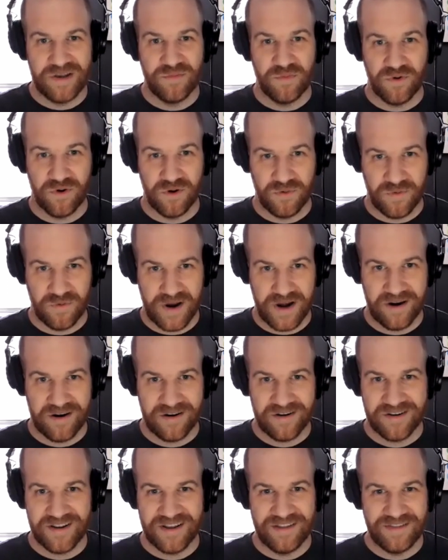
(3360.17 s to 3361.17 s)
and more
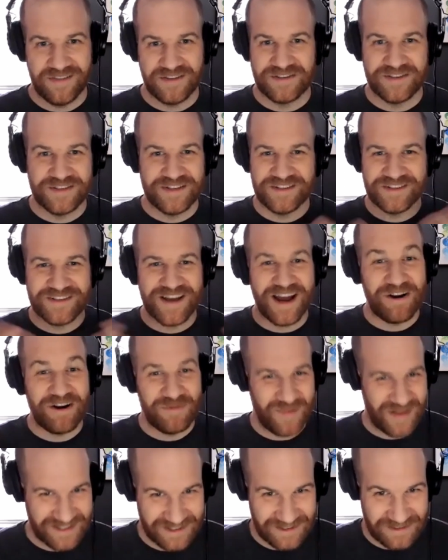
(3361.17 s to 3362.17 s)
aware. And this is the entire
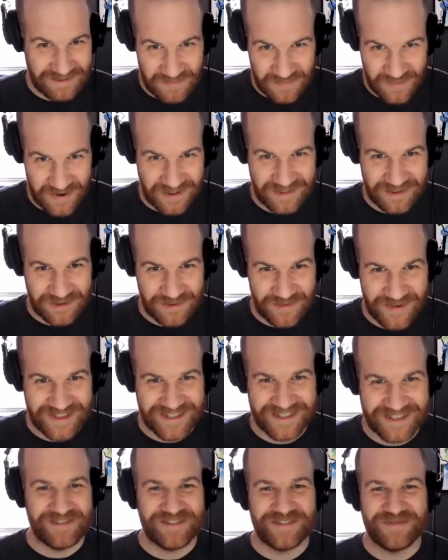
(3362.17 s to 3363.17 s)
basis of Break the
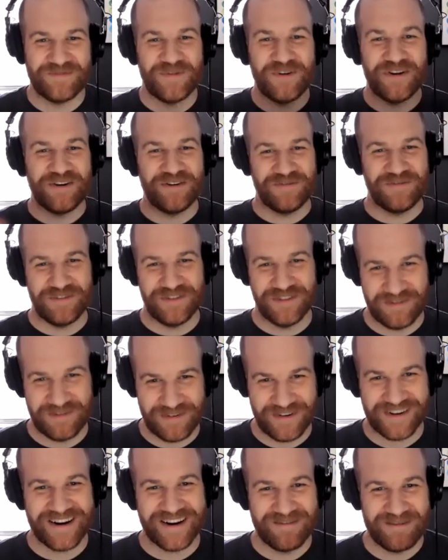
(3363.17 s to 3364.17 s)
Twitch. So it's wonderful that
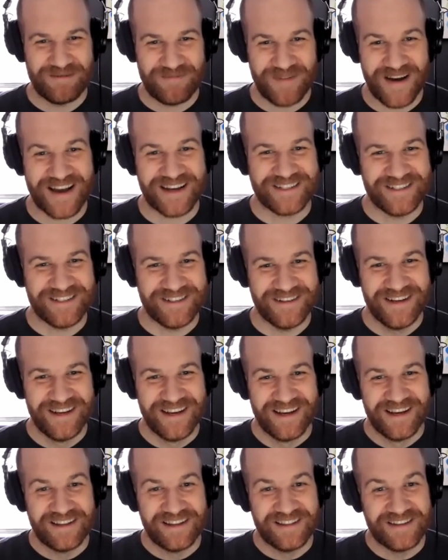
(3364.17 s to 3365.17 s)
we're coming back to
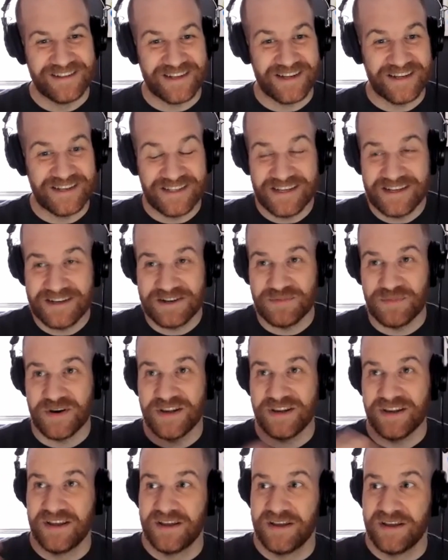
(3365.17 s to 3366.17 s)
this idea,
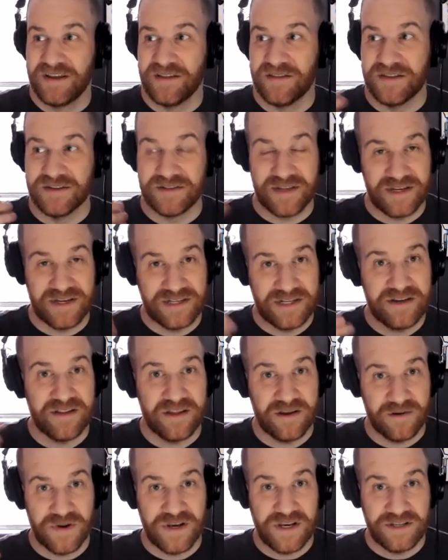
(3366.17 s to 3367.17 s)
but this idea
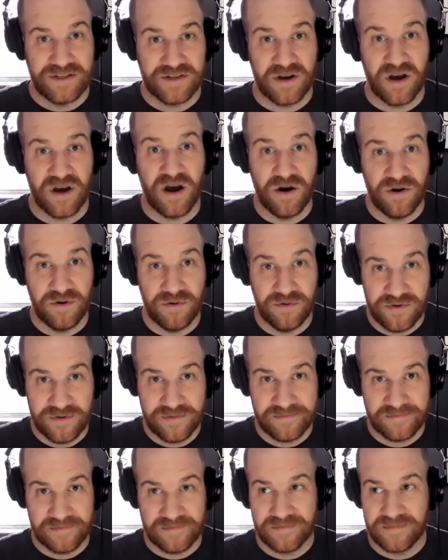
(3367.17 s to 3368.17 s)
that we need to
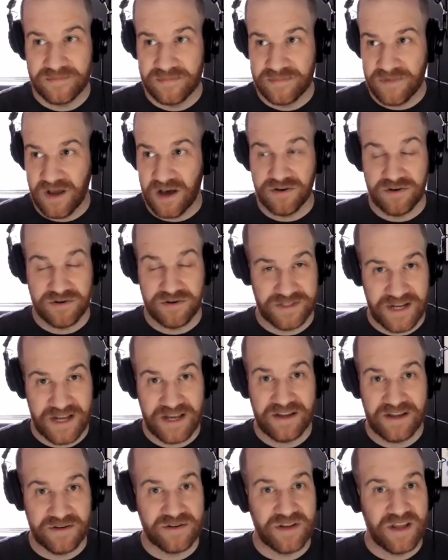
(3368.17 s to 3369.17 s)
own,
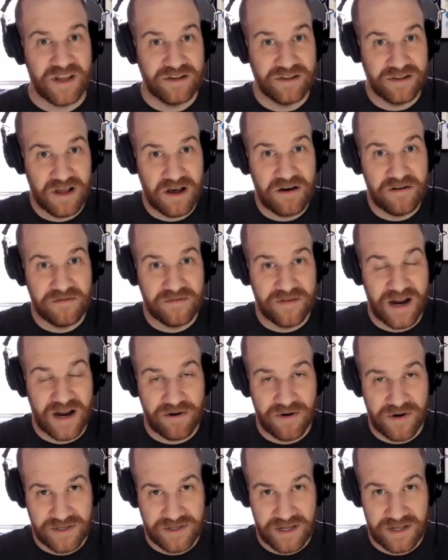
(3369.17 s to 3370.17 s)
understand, and love
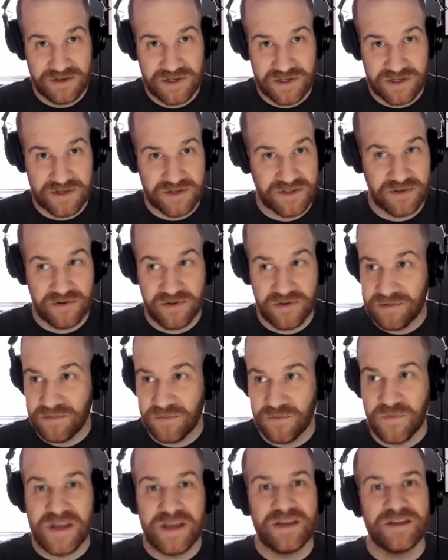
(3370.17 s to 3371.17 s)
our attention so
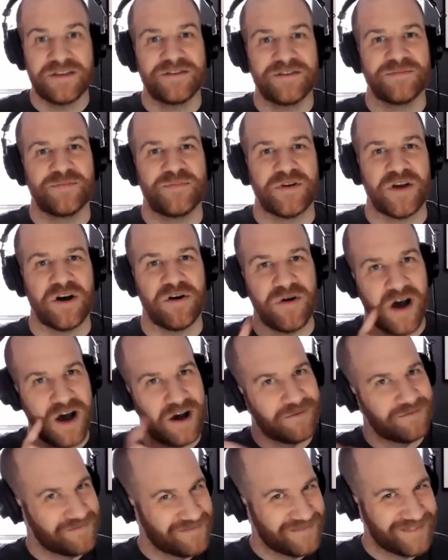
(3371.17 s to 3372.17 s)
that we can go
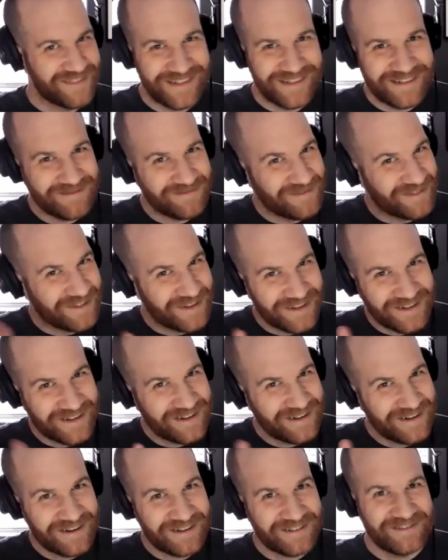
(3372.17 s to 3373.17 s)
up. No,
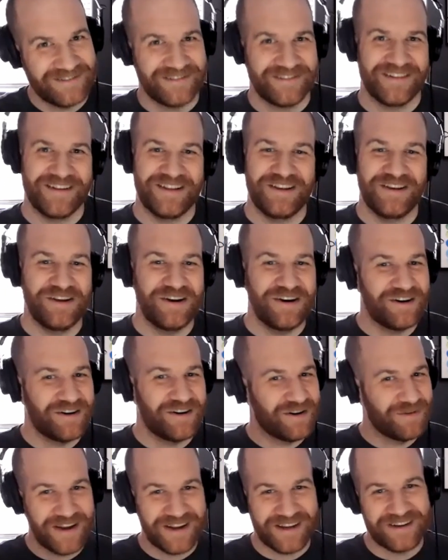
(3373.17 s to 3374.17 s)

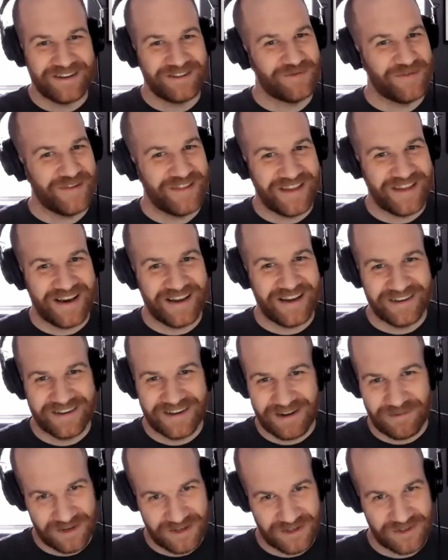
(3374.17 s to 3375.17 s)
I'm not going to tweet that.
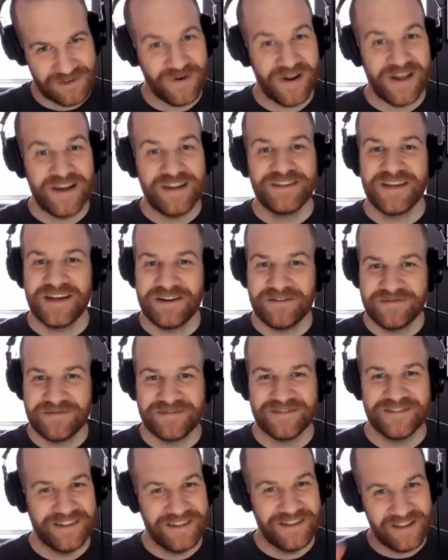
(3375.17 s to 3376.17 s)
I'm going to just write it
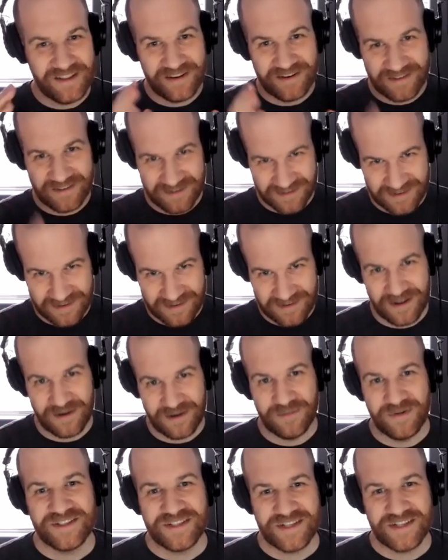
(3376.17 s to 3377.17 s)
down, and then
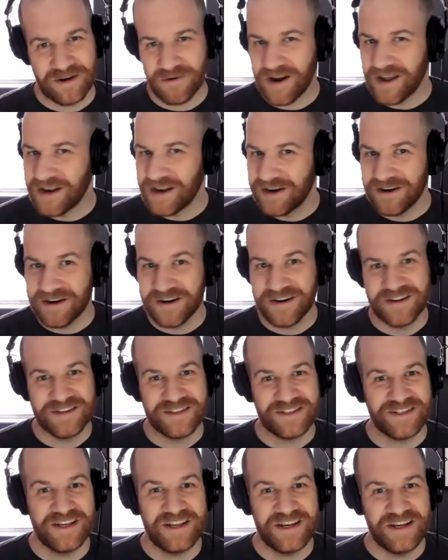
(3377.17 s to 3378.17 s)
I'm going to stay right here
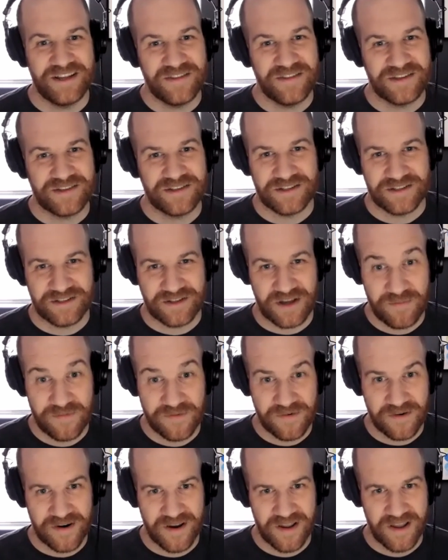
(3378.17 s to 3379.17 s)
and sit in this
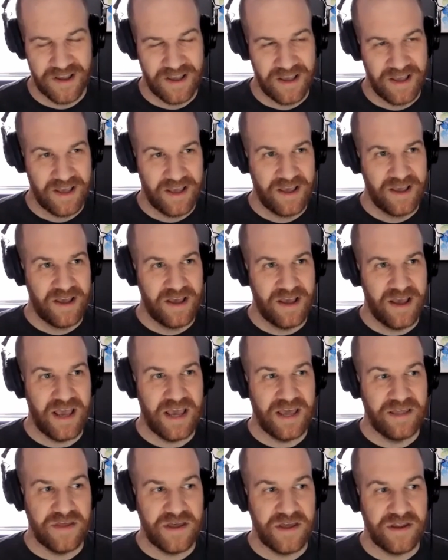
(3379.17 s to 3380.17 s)
discomfort,
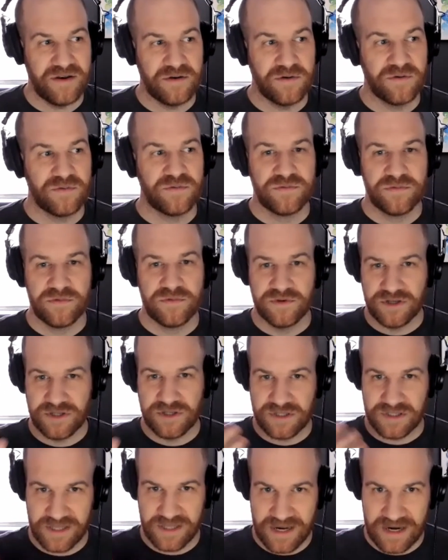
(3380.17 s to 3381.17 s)
and then
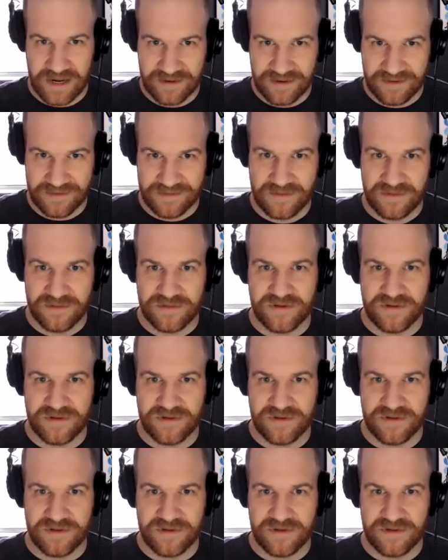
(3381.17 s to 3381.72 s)
just let it